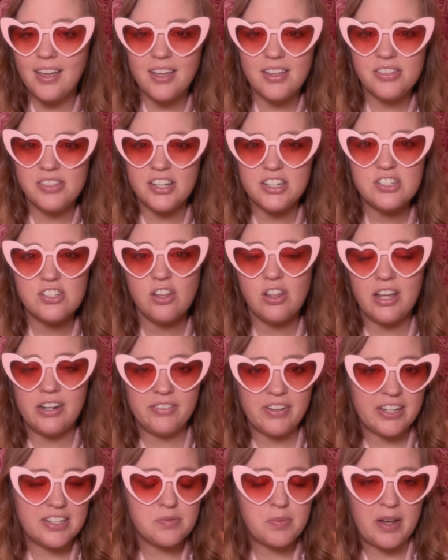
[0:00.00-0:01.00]
There's a lot of
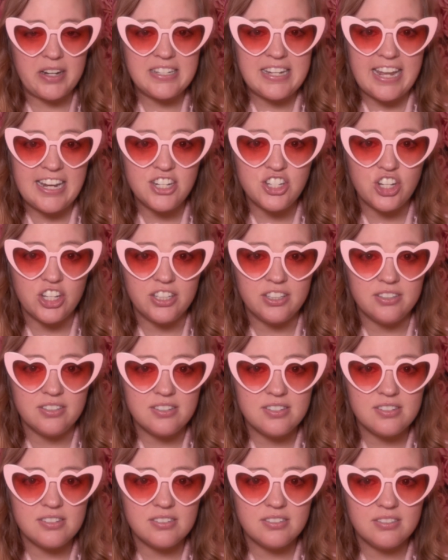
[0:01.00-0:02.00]

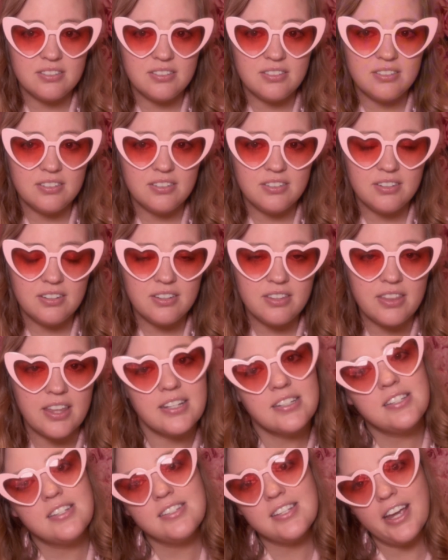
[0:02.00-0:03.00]
expectations
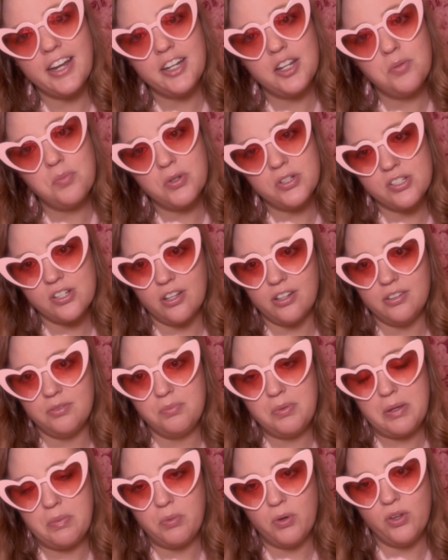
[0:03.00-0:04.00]
that society puts on
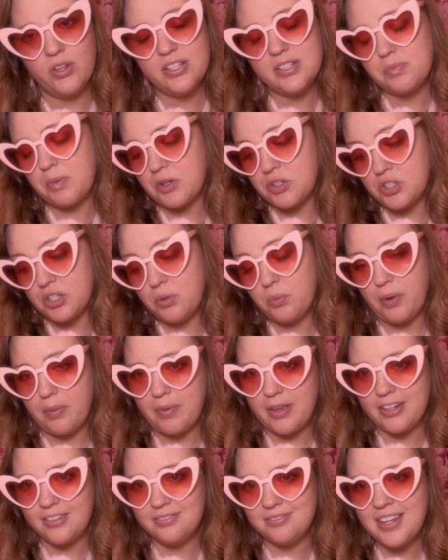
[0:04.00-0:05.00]
people, especially
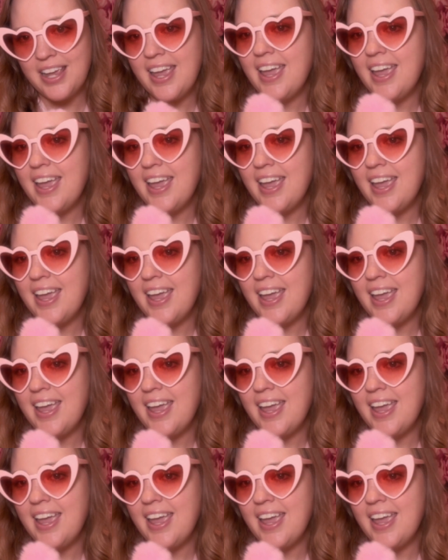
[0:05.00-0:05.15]
women.